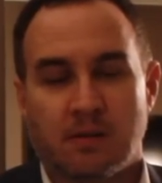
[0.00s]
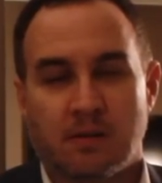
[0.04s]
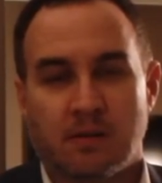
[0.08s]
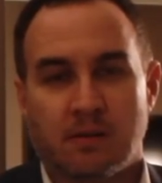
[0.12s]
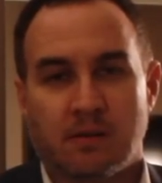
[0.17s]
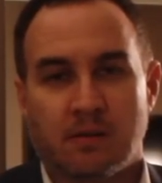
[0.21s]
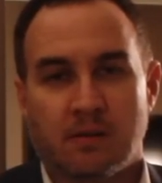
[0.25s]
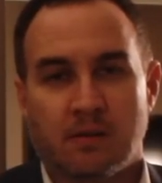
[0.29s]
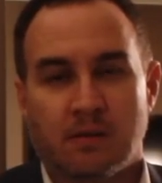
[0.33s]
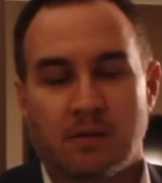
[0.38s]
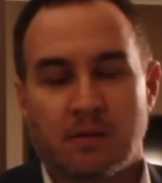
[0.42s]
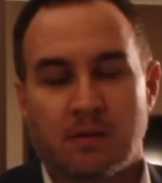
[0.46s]

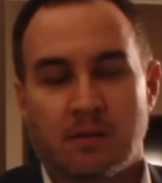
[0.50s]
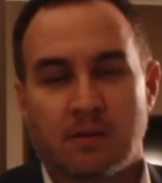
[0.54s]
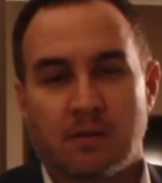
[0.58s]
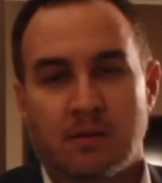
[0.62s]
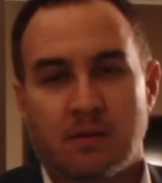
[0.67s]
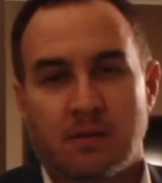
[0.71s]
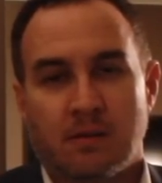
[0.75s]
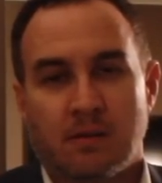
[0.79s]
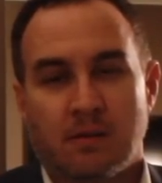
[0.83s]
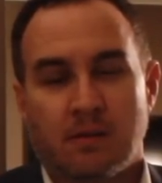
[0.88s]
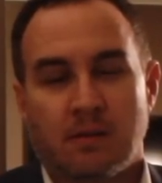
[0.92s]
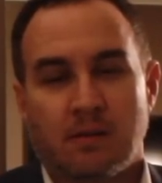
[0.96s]

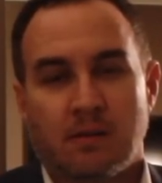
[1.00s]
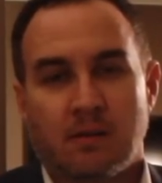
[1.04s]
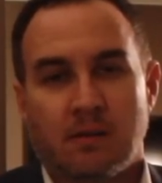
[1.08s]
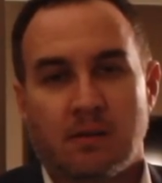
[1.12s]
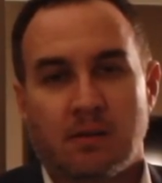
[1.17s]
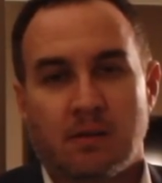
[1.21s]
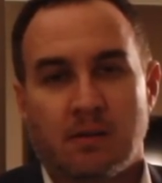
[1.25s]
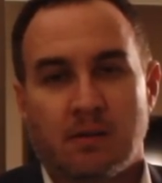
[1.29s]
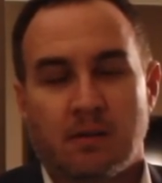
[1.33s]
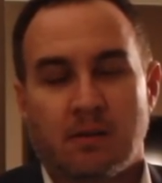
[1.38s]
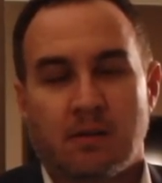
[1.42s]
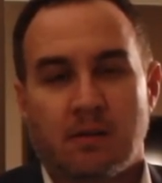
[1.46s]

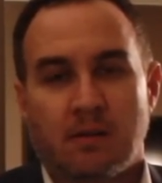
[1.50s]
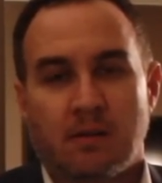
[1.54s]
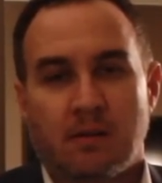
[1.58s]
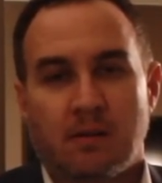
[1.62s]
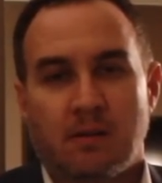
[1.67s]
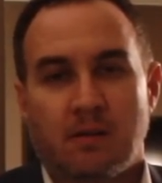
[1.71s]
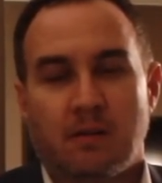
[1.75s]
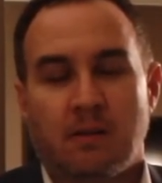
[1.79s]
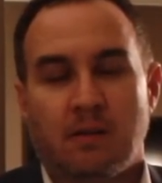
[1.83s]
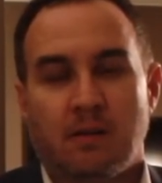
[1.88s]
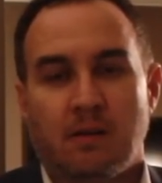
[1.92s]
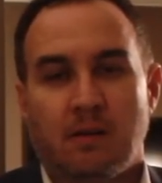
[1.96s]

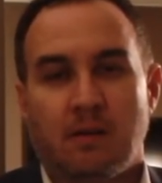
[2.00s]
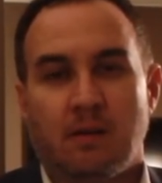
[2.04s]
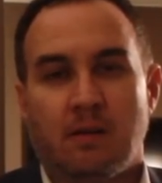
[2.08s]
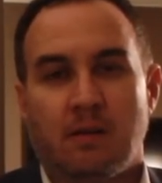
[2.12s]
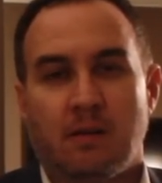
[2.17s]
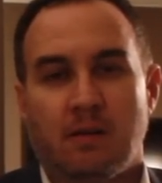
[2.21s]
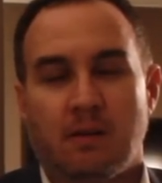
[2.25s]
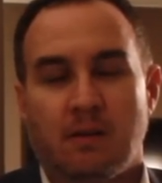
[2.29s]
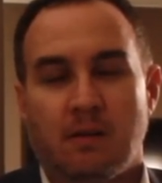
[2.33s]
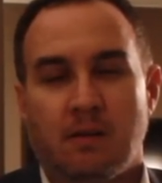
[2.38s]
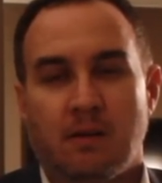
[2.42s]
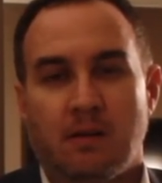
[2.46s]

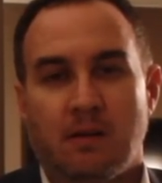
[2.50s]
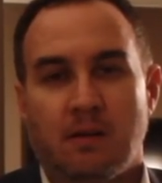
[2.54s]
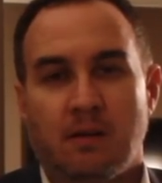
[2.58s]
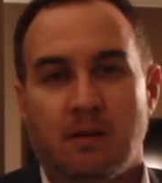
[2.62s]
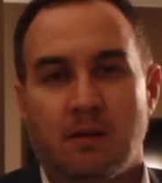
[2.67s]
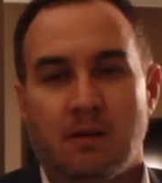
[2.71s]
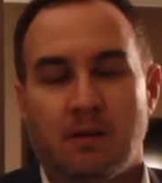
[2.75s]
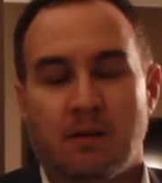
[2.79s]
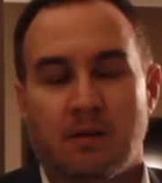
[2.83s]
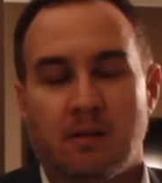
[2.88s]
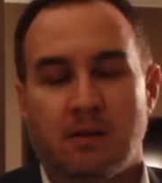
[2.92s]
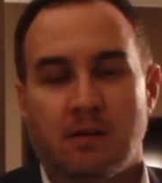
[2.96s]

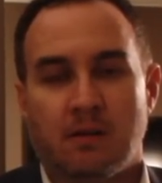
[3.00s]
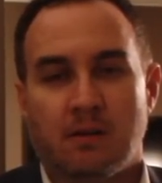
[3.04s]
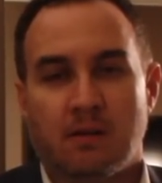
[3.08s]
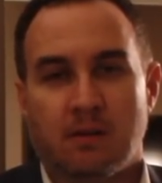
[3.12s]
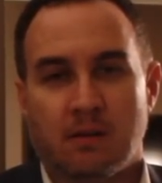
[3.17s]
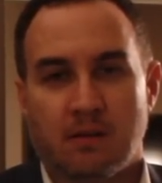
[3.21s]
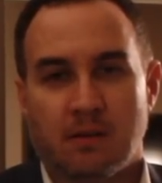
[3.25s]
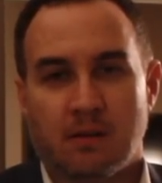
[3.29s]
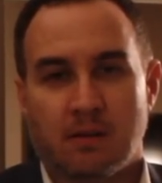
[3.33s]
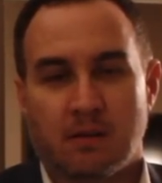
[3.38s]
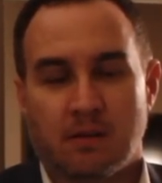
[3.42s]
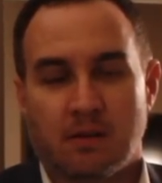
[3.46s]

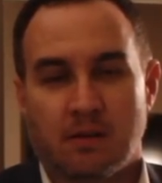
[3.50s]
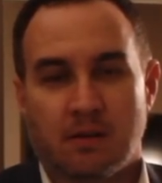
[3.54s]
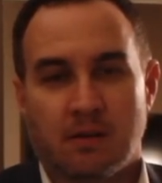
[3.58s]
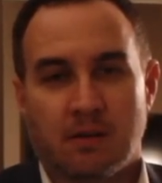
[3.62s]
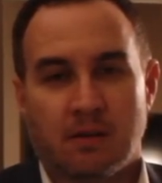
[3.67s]
The person shown says nothing.